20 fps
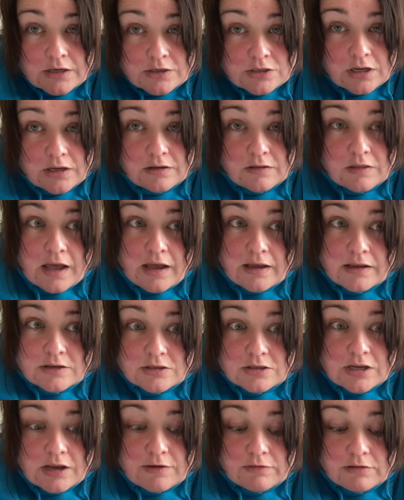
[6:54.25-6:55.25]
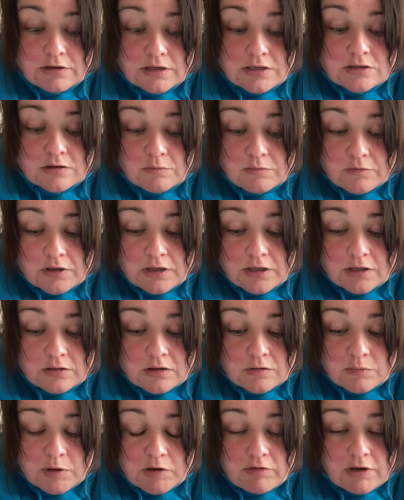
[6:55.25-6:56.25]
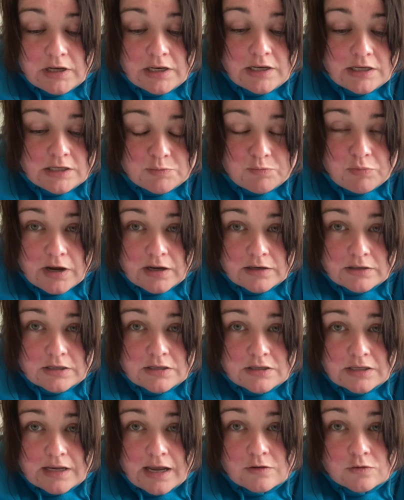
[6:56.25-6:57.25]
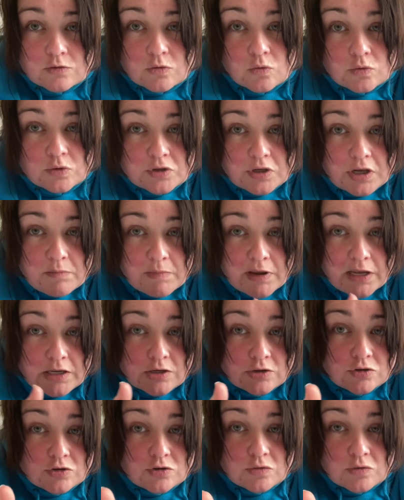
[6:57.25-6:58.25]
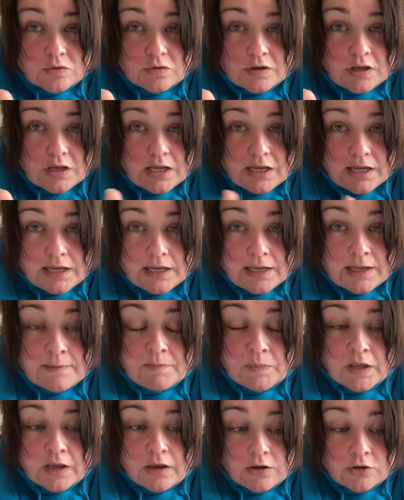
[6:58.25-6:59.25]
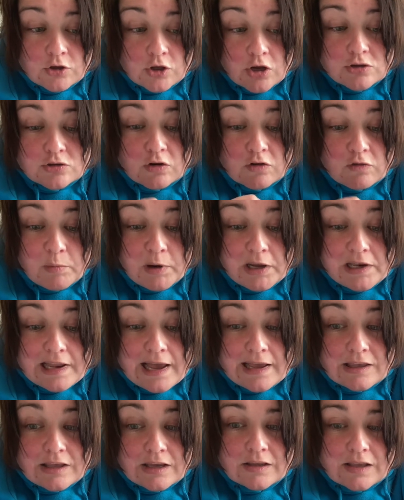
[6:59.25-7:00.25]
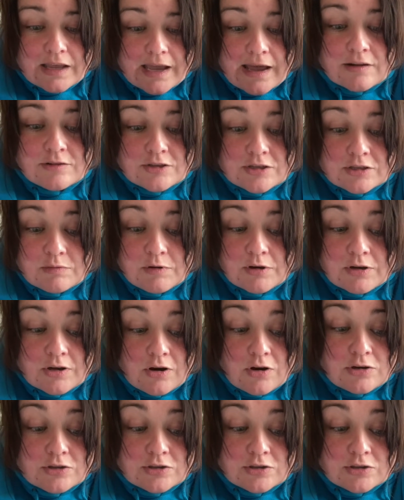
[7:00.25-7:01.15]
so that is definitely something that we really need to practice, and also making sure that he goes off my leg and canters when I ask